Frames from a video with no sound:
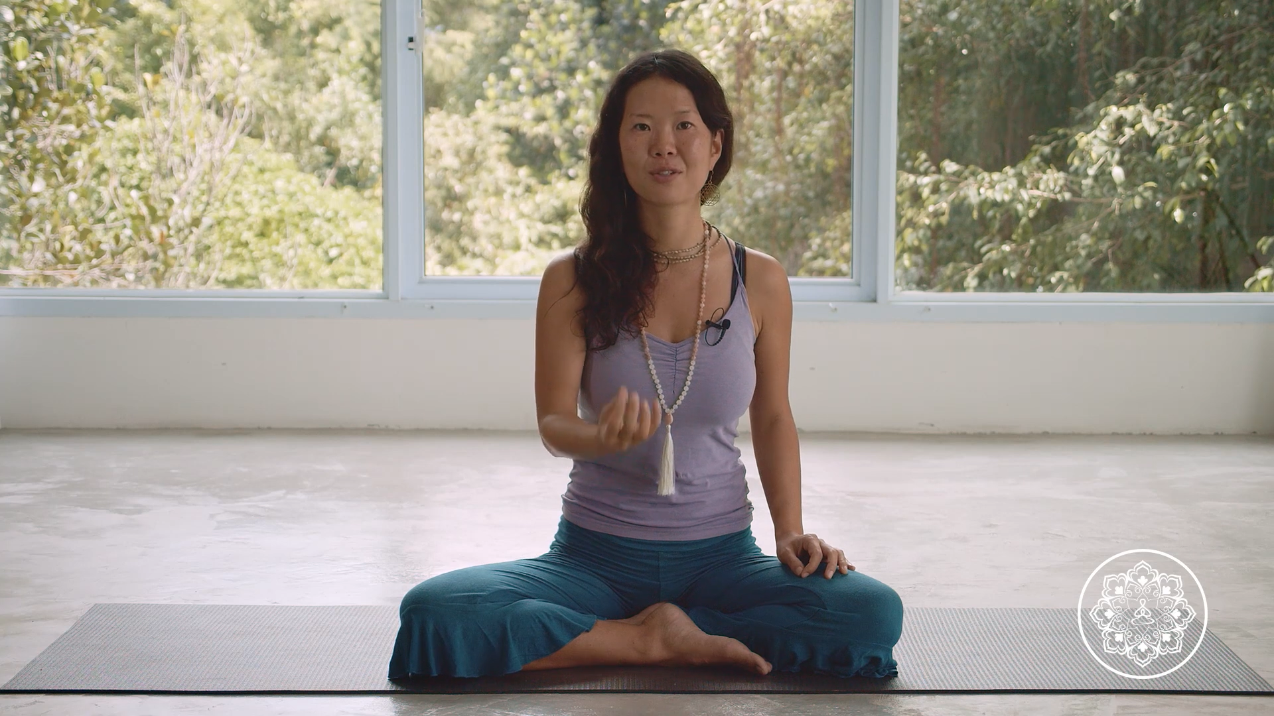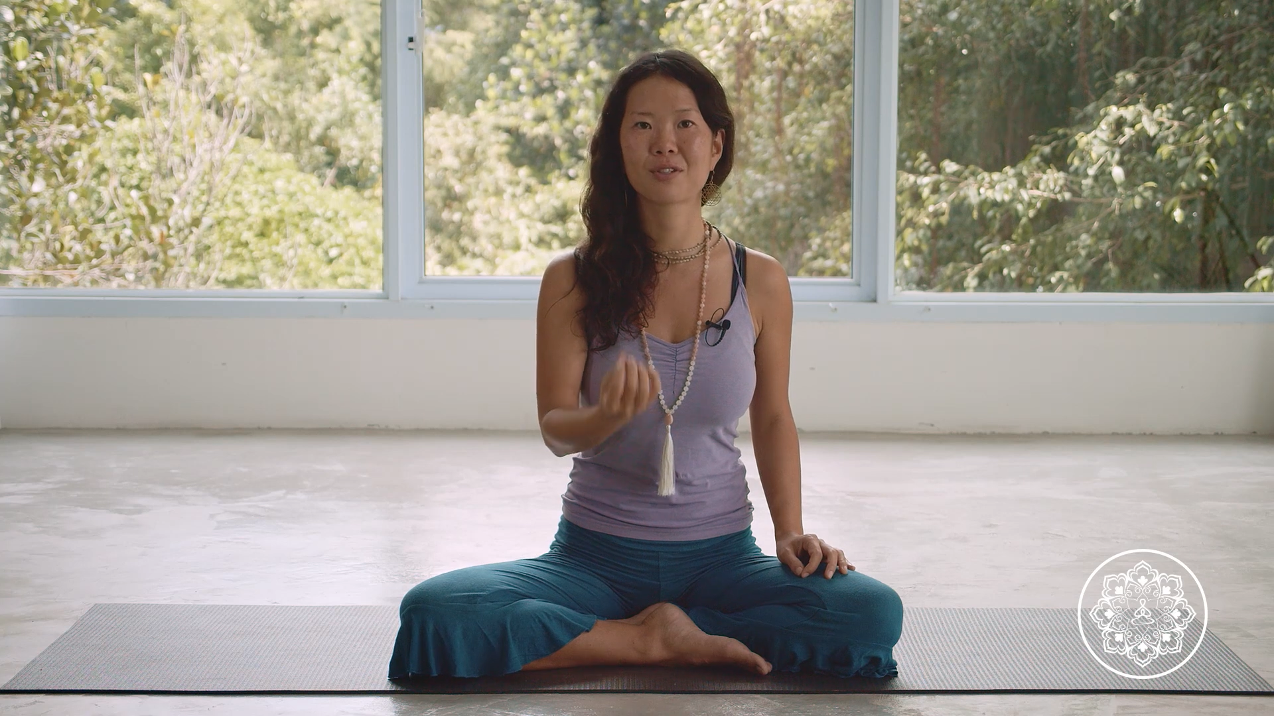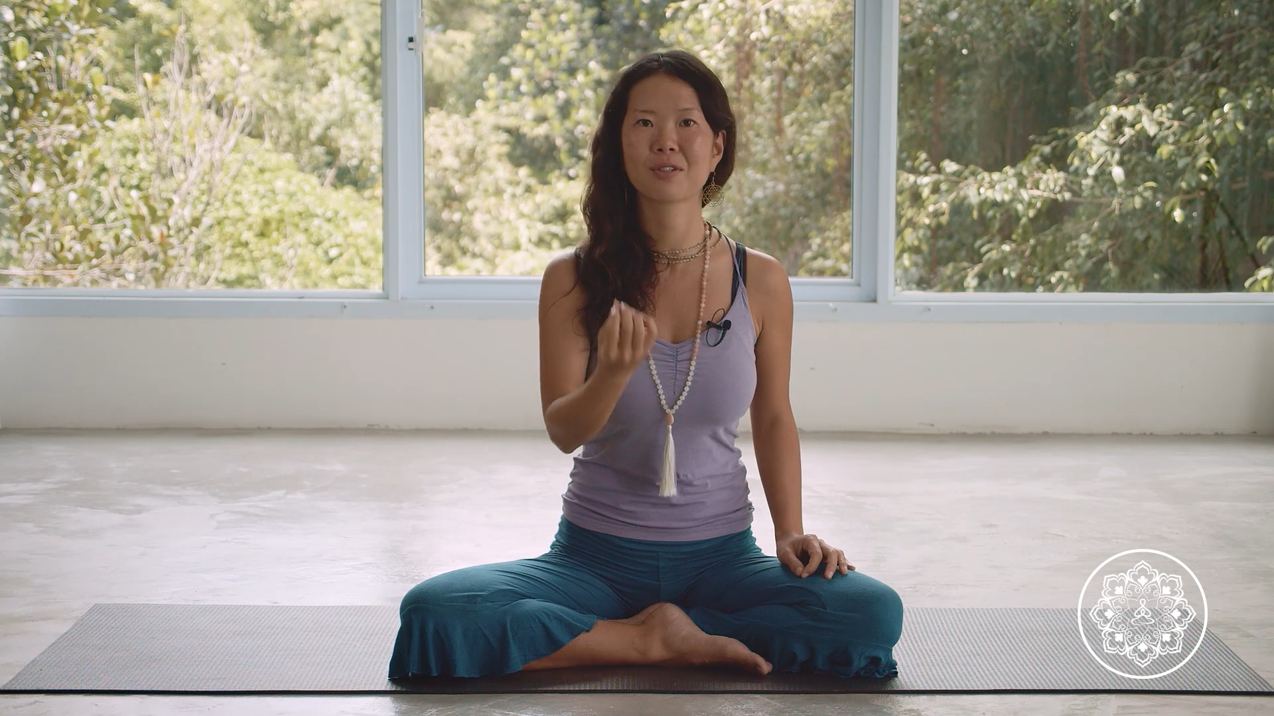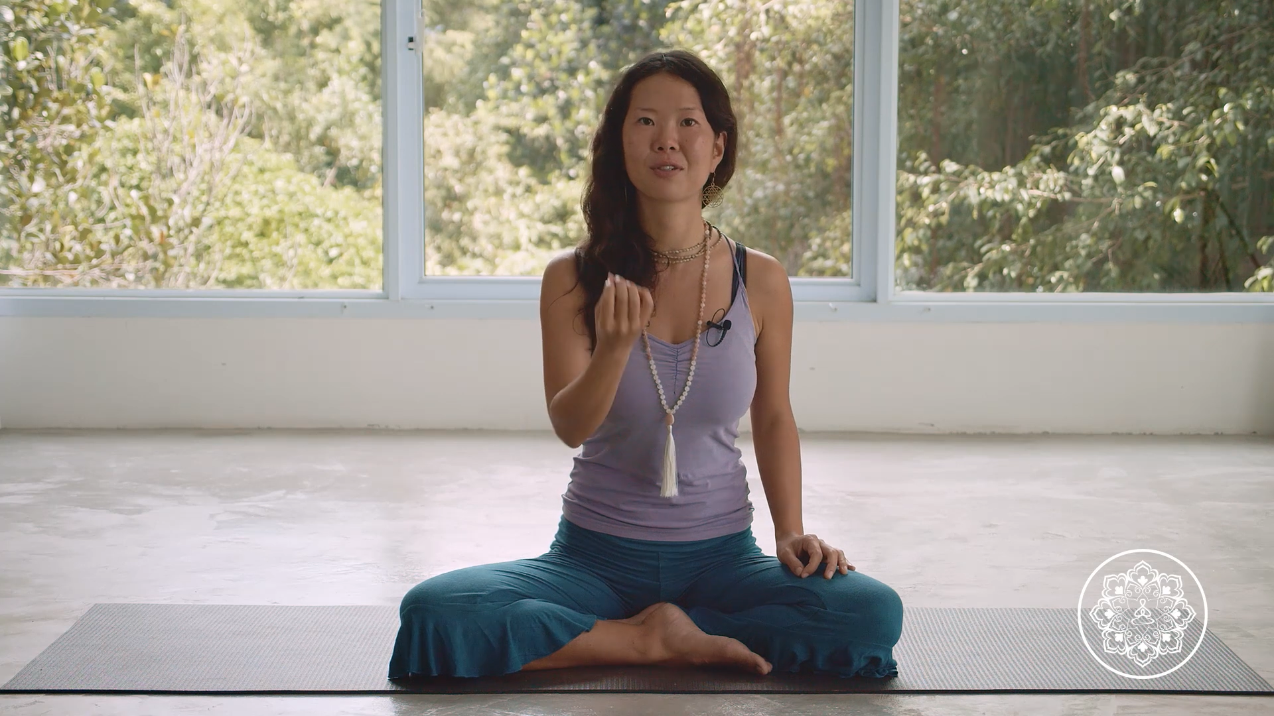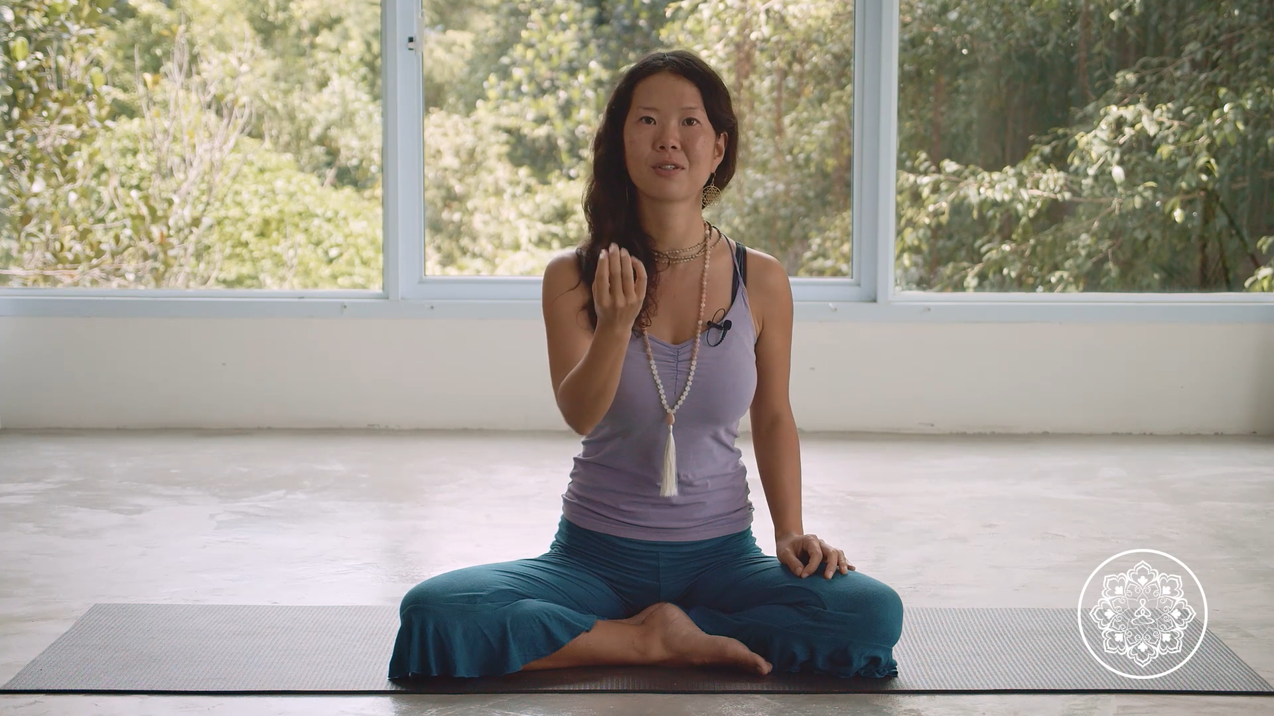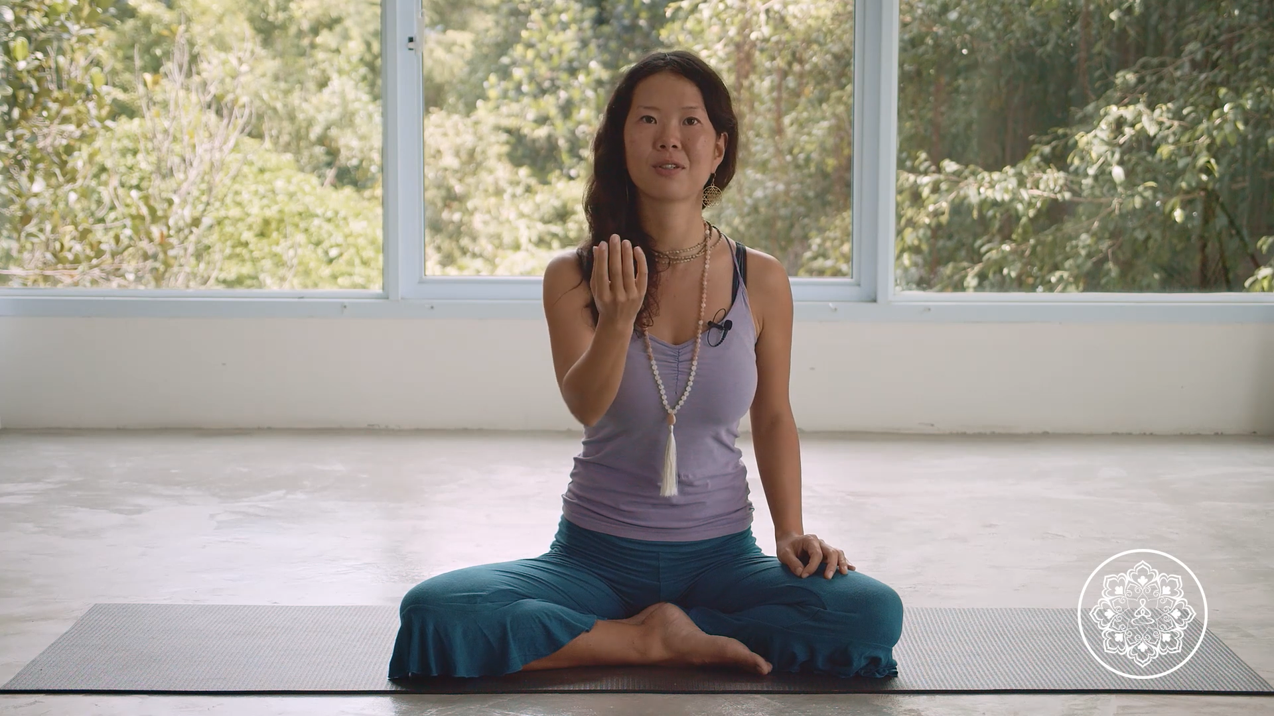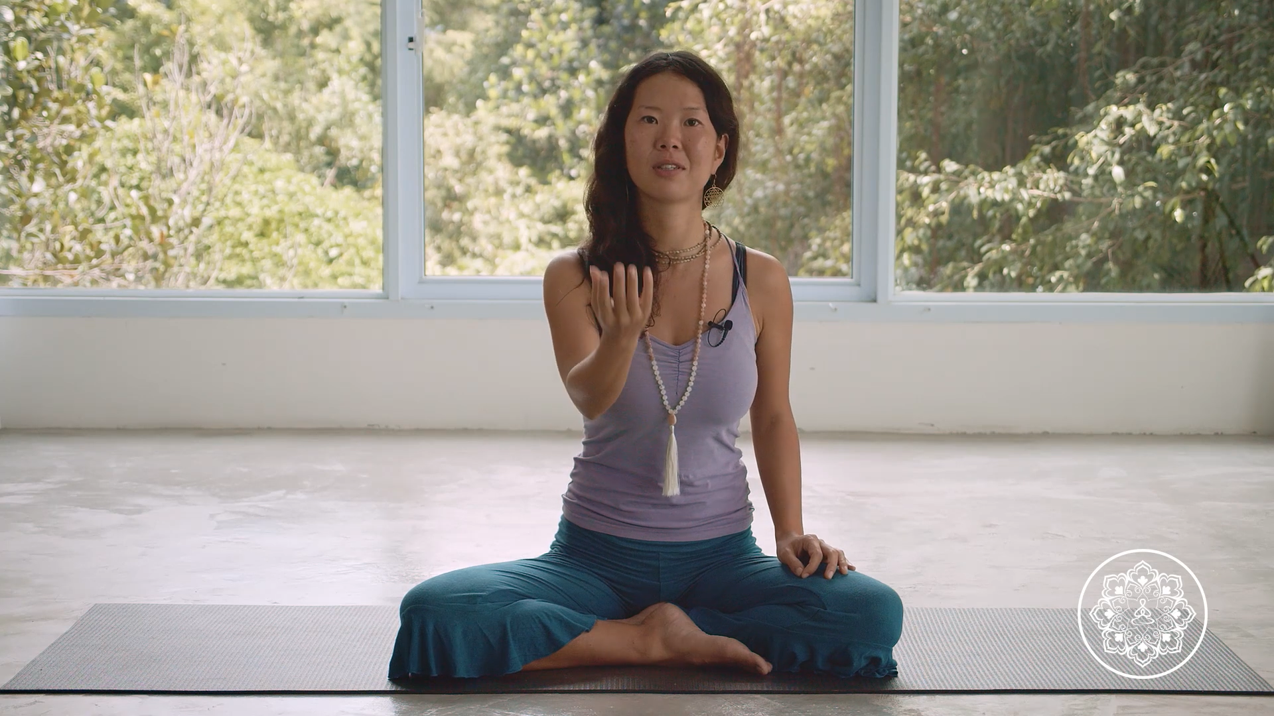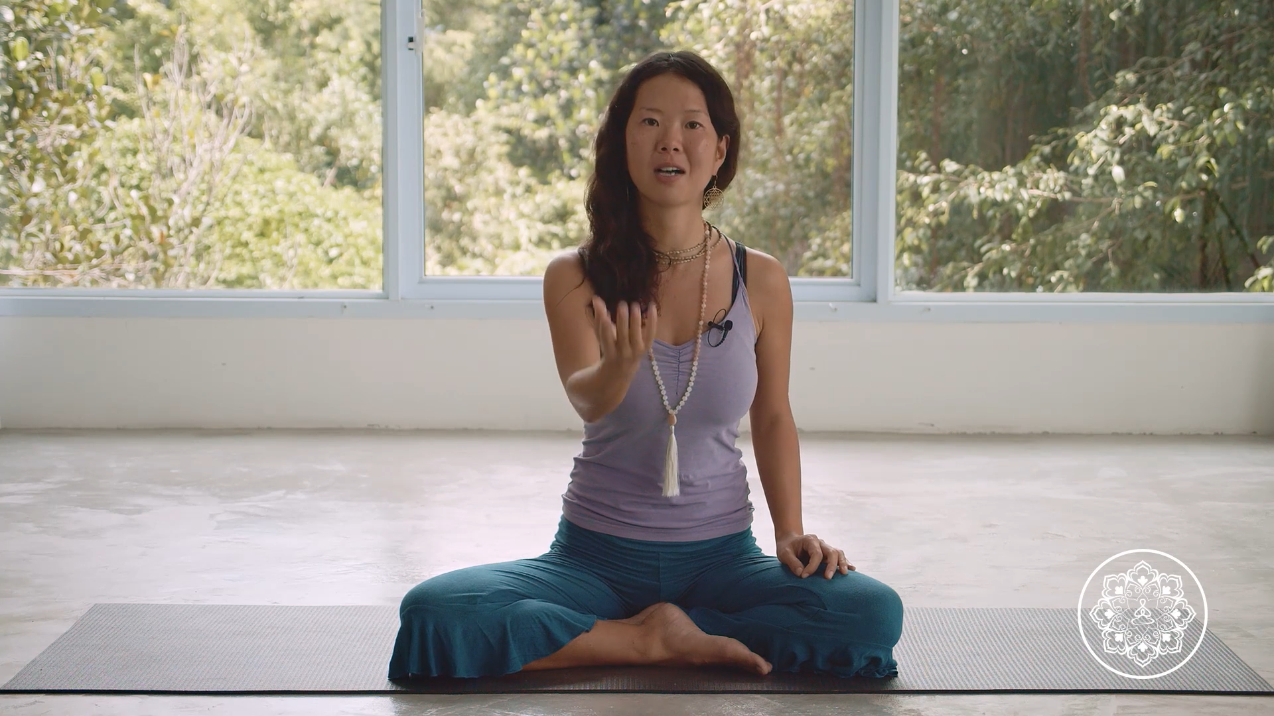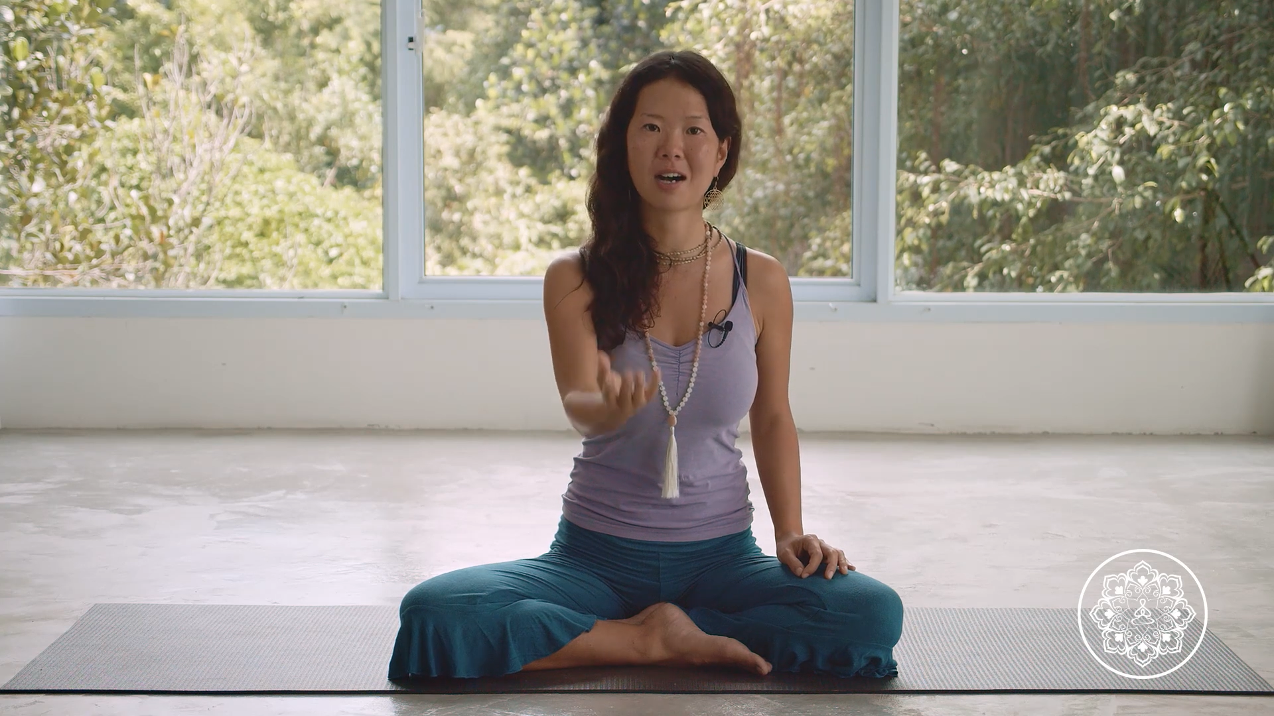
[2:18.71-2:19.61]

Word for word: to the